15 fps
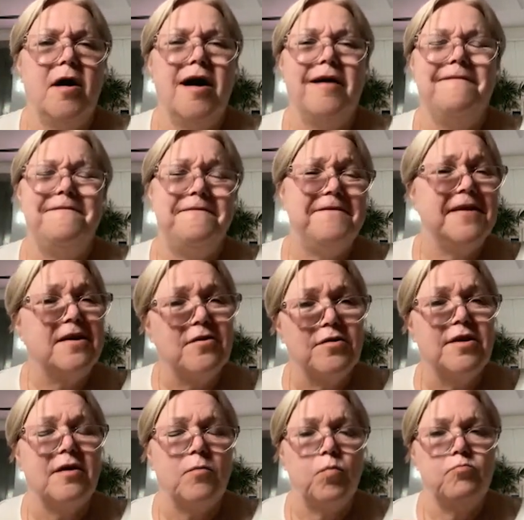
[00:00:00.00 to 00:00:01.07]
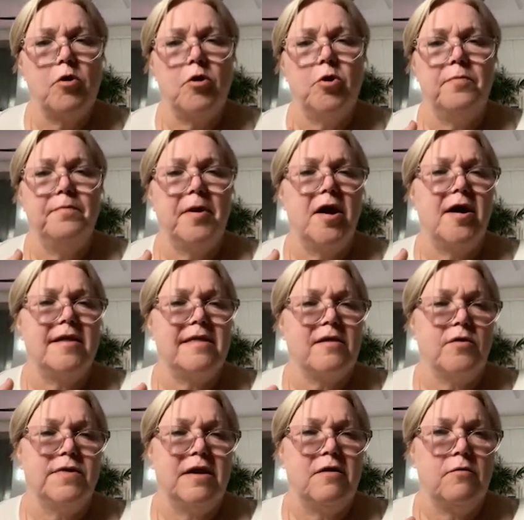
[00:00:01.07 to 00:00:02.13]
I feel that roller blinds
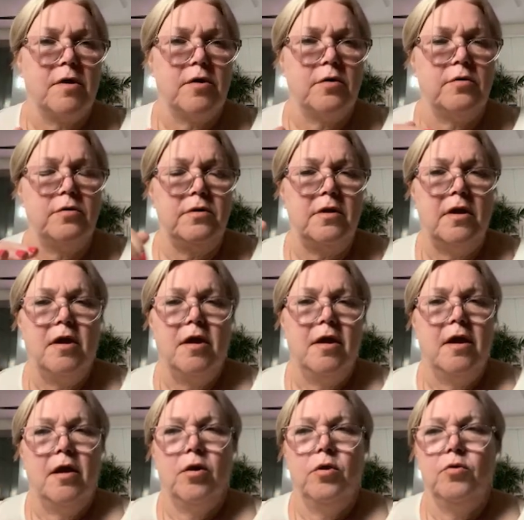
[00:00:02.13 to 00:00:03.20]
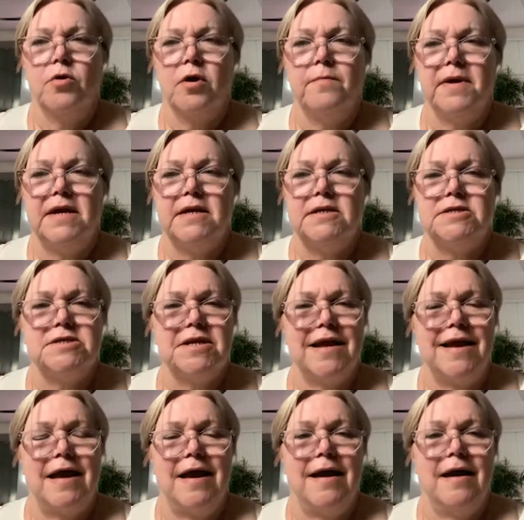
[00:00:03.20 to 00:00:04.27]
on their own look a bit
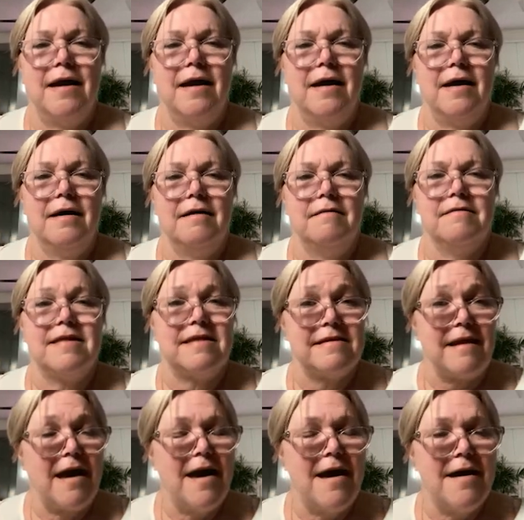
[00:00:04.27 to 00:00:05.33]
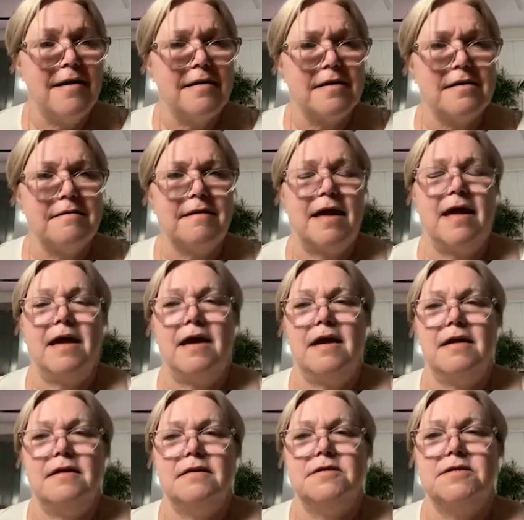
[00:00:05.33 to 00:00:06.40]
stark
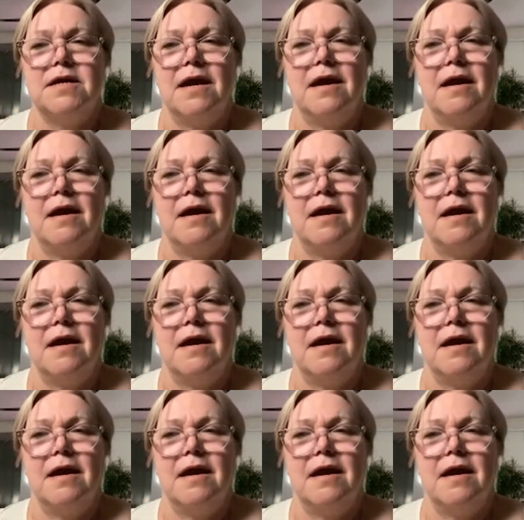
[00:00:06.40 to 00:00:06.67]
and